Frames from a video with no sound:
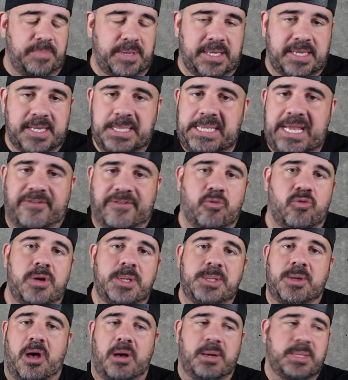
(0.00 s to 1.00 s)
because
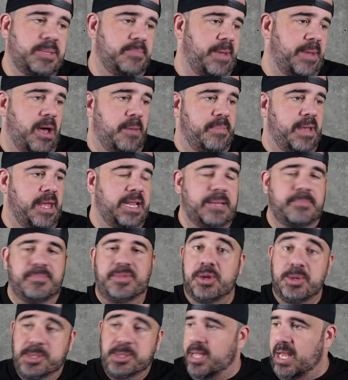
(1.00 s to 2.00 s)
everyone talks about betting, but
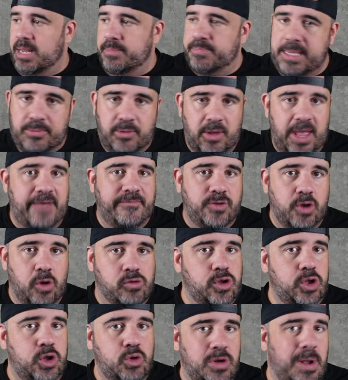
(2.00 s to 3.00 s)
there's a lot of people that have no
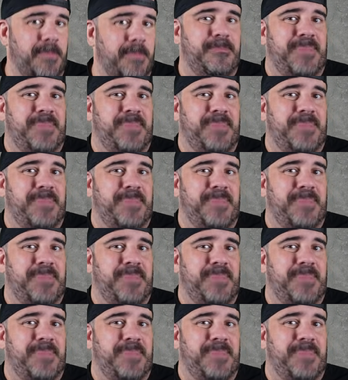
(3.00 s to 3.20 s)
clue what a